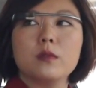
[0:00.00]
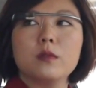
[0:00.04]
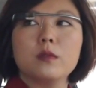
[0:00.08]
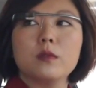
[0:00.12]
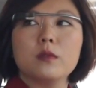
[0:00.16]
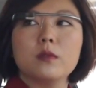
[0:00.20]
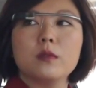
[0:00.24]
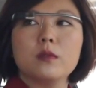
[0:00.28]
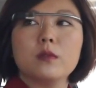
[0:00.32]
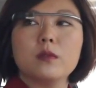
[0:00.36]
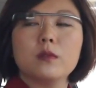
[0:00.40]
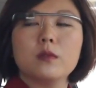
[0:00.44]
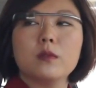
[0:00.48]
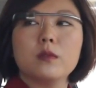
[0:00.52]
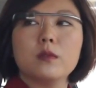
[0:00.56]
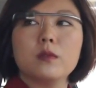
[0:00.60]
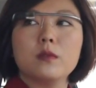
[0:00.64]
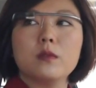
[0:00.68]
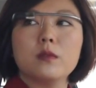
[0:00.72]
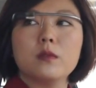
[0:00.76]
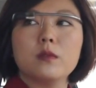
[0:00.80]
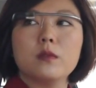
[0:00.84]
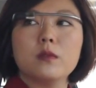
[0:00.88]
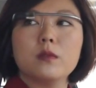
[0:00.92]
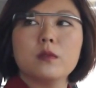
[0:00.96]
It could be
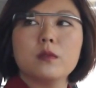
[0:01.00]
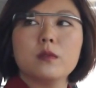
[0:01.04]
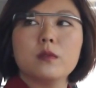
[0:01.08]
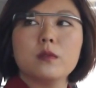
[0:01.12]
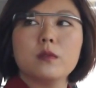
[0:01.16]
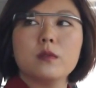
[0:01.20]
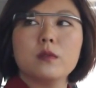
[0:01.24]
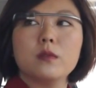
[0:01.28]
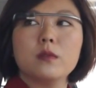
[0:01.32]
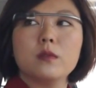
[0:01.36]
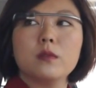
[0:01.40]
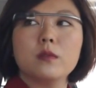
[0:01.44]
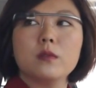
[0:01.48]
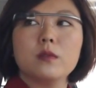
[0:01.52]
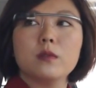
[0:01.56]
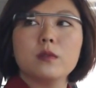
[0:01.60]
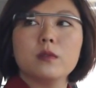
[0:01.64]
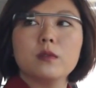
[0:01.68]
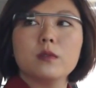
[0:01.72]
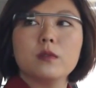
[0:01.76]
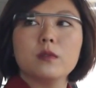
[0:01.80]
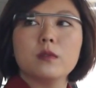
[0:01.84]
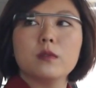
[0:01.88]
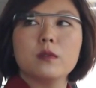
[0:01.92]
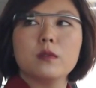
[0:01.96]
very important at
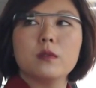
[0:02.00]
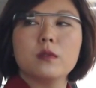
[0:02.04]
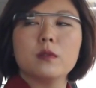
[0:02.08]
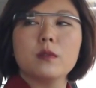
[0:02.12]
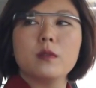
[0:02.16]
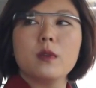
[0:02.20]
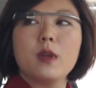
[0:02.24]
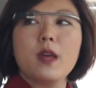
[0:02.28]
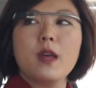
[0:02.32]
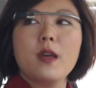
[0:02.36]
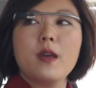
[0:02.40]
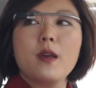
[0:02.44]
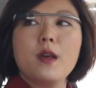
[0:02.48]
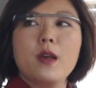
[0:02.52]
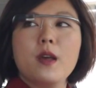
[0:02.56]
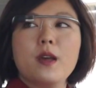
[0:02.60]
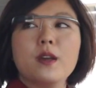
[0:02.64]
that point in time.